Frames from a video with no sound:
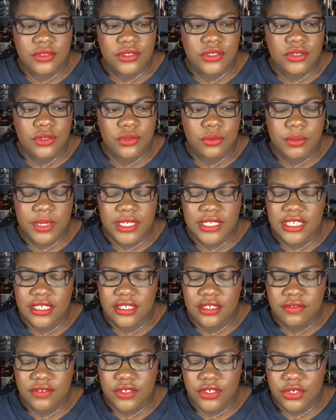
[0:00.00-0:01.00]
so by the end
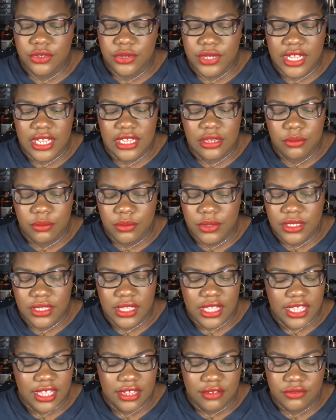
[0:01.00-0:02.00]
of the year I will
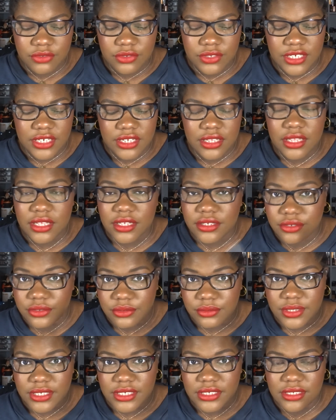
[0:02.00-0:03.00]
have to
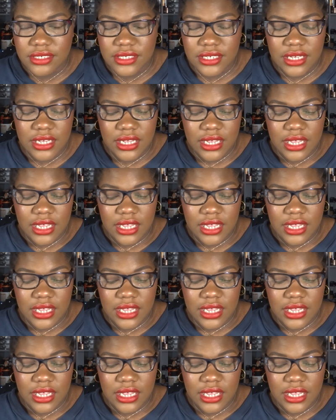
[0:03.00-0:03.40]
declutter it,